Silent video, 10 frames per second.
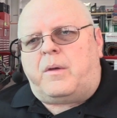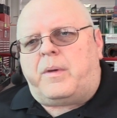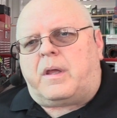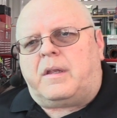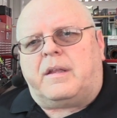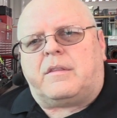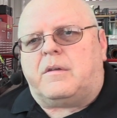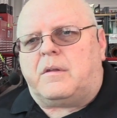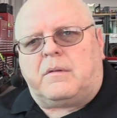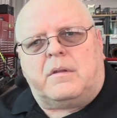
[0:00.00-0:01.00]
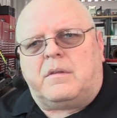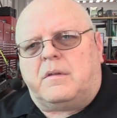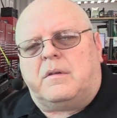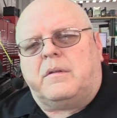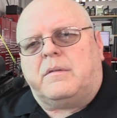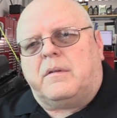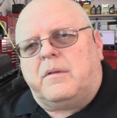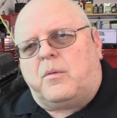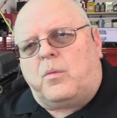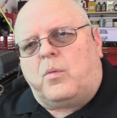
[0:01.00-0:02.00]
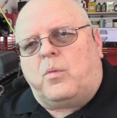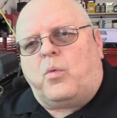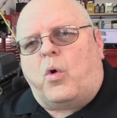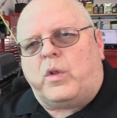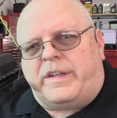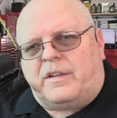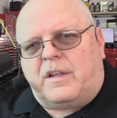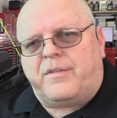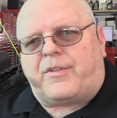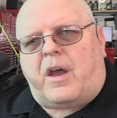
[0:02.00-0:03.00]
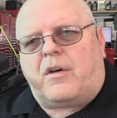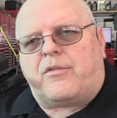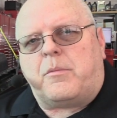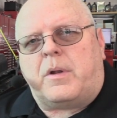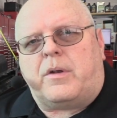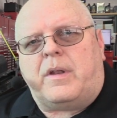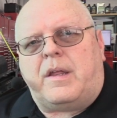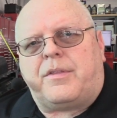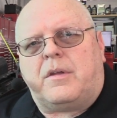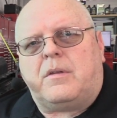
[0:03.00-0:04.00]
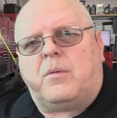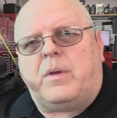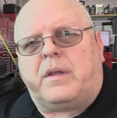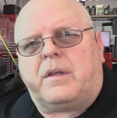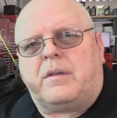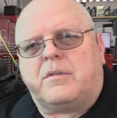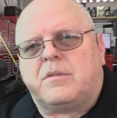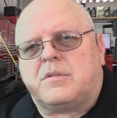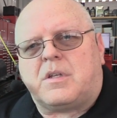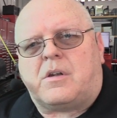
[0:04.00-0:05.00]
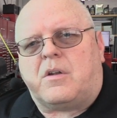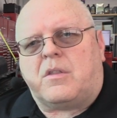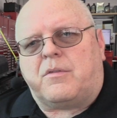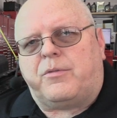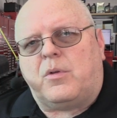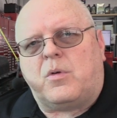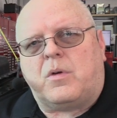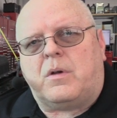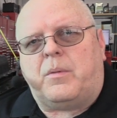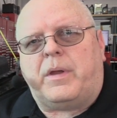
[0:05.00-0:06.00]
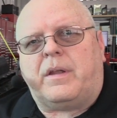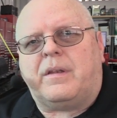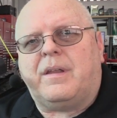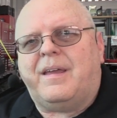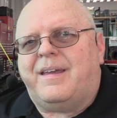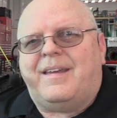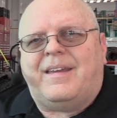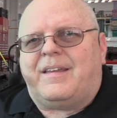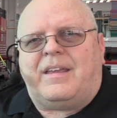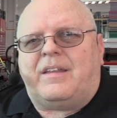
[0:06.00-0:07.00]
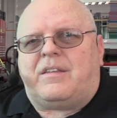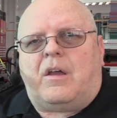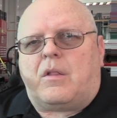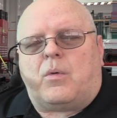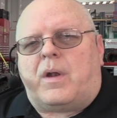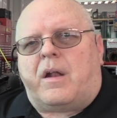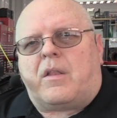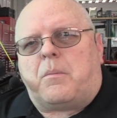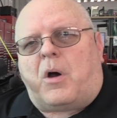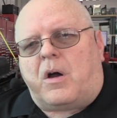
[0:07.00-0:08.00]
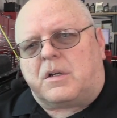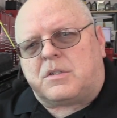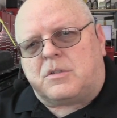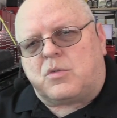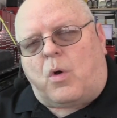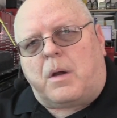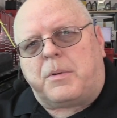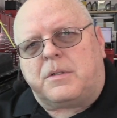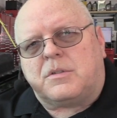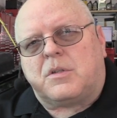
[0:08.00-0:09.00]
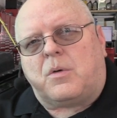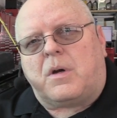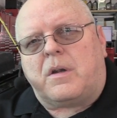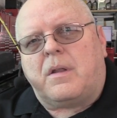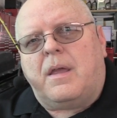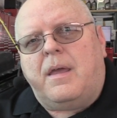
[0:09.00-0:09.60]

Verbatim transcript: we can get the rolling lift out from underneath it, we can set it on the floor, we can get the other one out of the box and swap it and so on.